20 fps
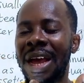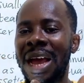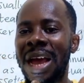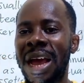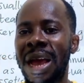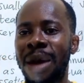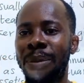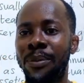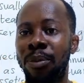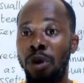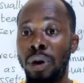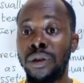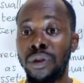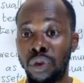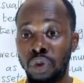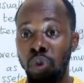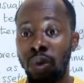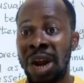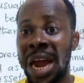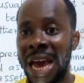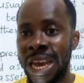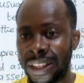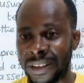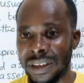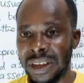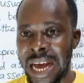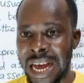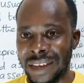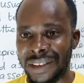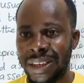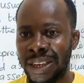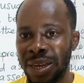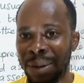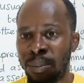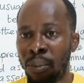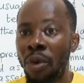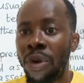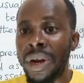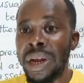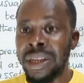brought to light, as in
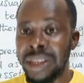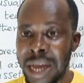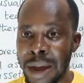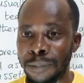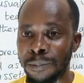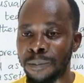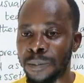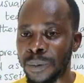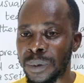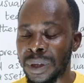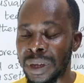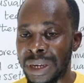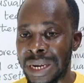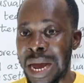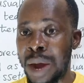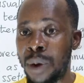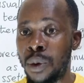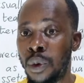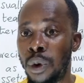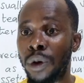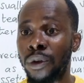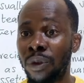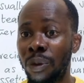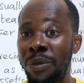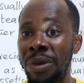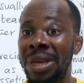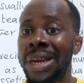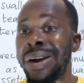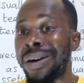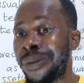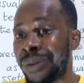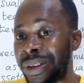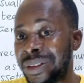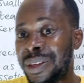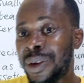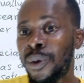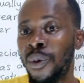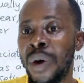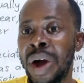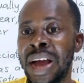the modern term. That could also be the
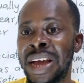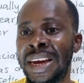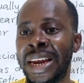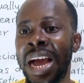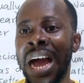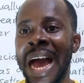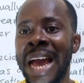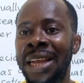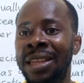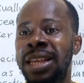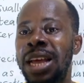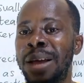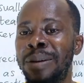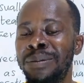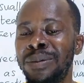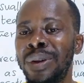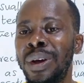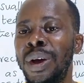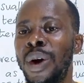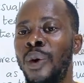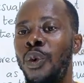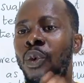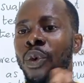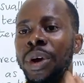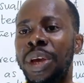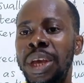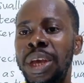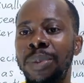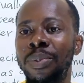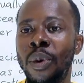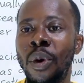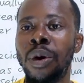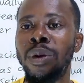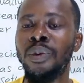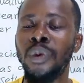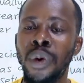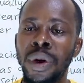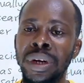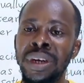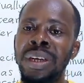reason why the items will keep on
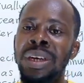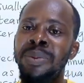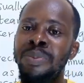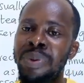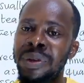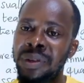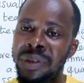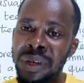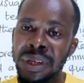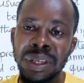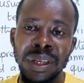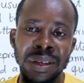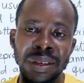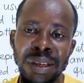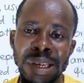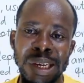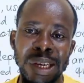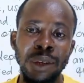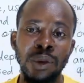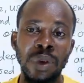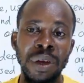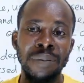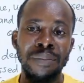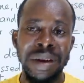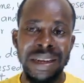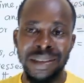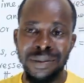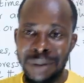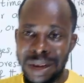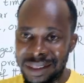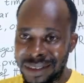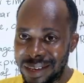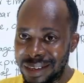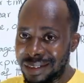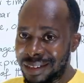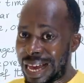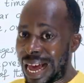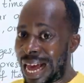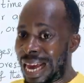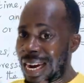what depreciating. So in
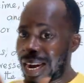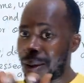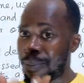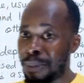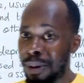mathematics and the